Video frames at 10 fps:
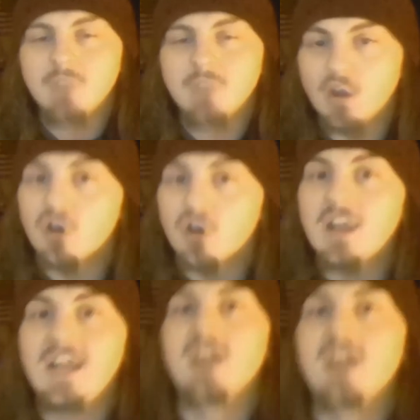You heard it
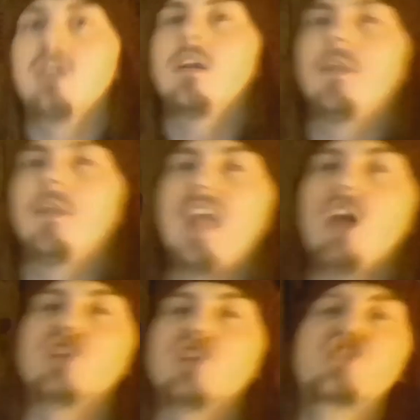here. They
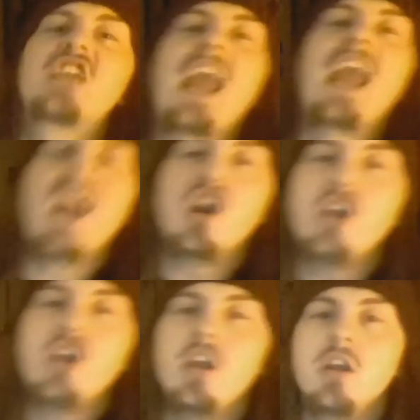are
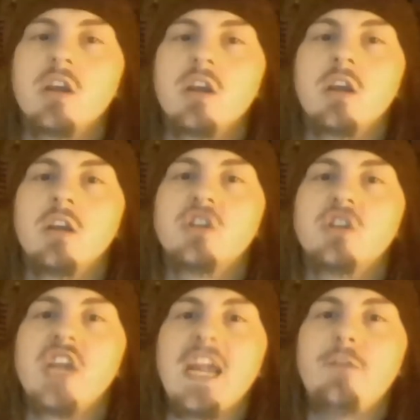scared
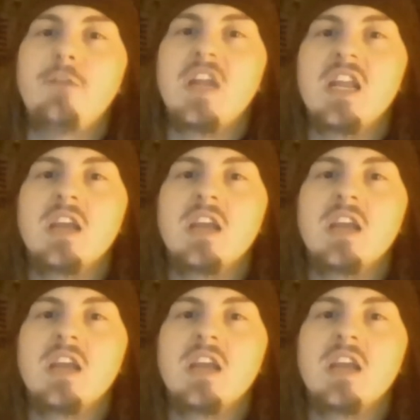to even